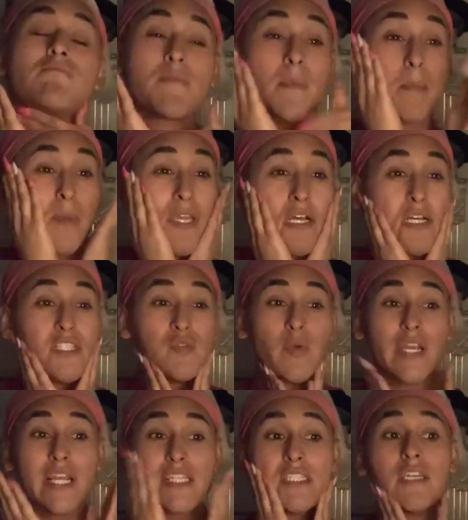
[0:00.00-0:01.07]
because we
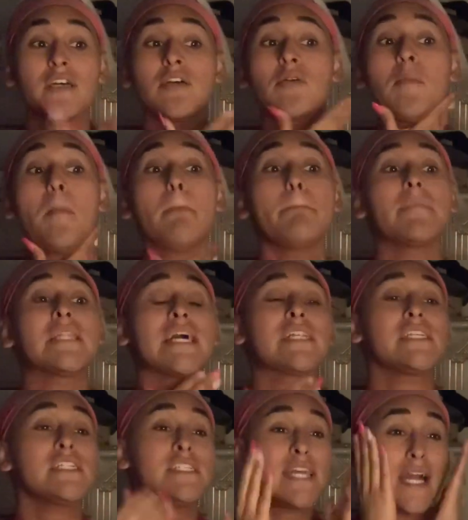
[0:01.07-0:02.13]
need to blend
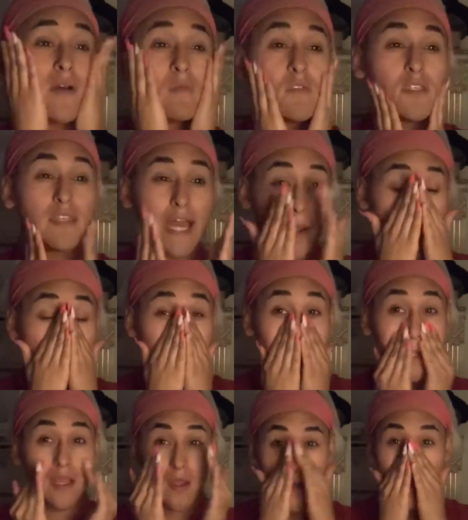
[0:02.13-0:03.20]
it down so that
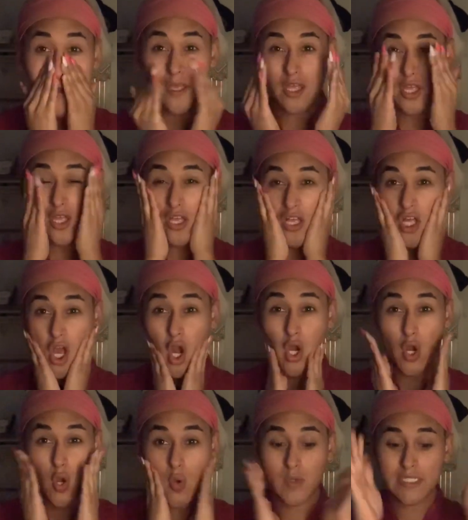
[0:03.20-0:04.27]
way our
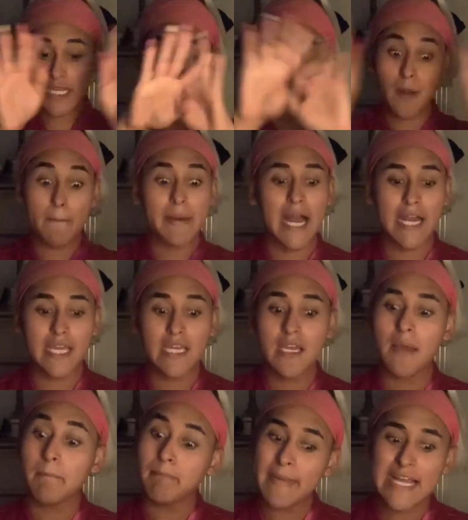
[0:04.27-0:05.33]
whole entire body
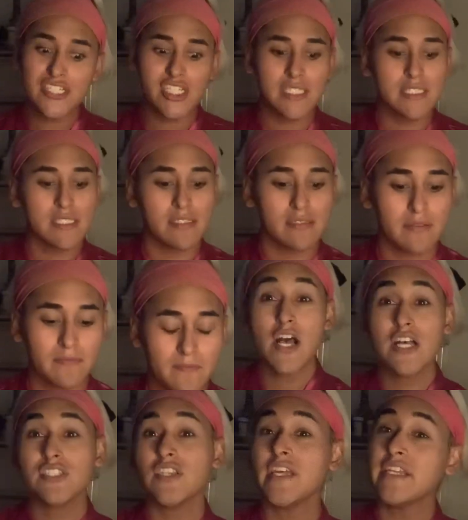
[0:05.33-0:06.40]
matches.
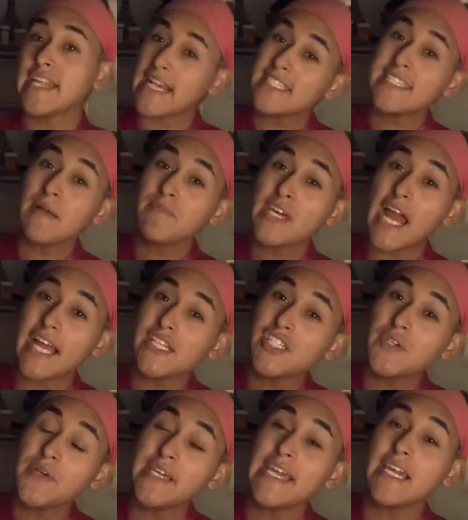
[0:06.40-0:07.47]
So the next step that I
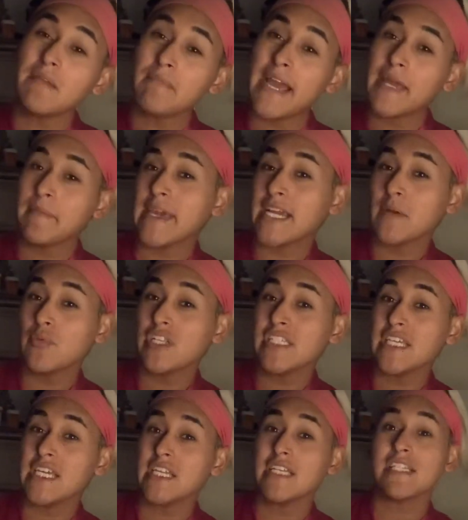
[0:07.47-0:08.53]
do in my makeup
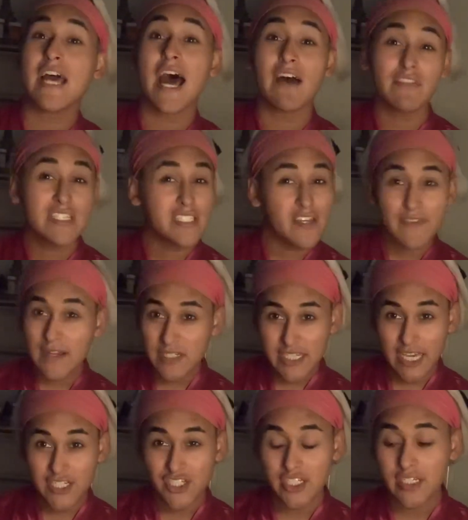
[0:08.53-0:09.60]
routine is obviously
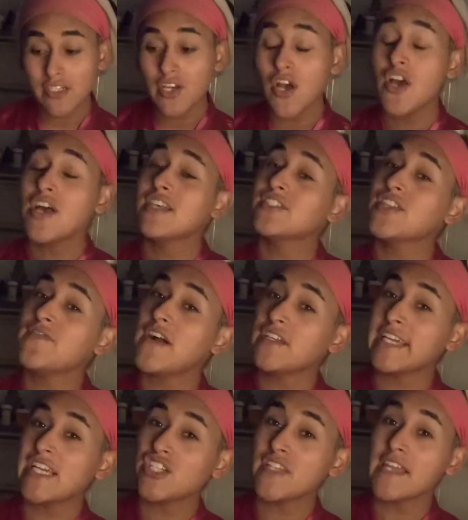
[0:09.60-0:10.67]
foundation. So the
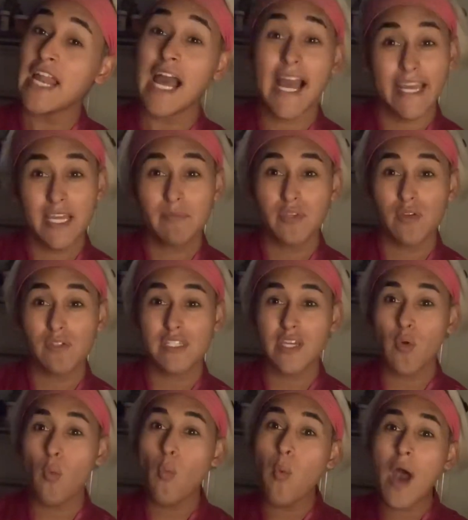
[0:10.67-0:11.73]
foundation that I am
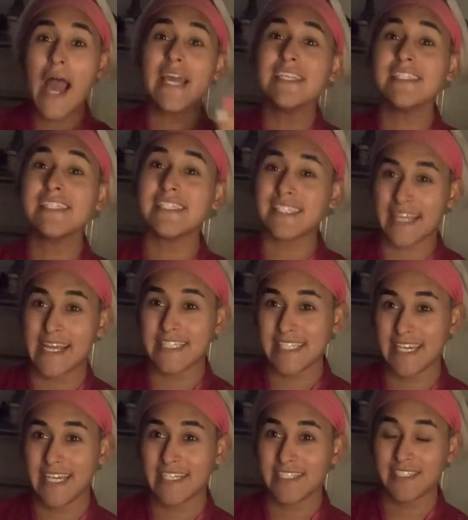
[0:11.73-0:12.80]
using, why is it
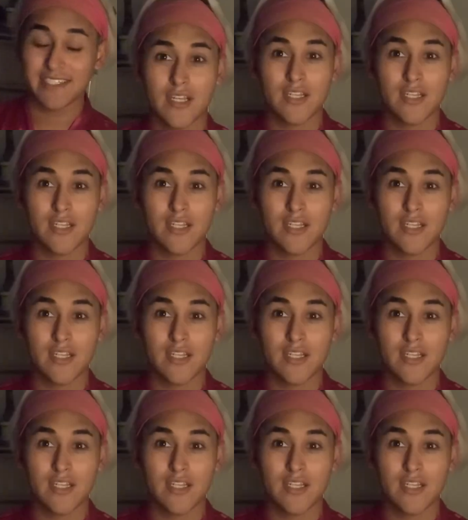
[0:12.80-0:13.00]
slanted?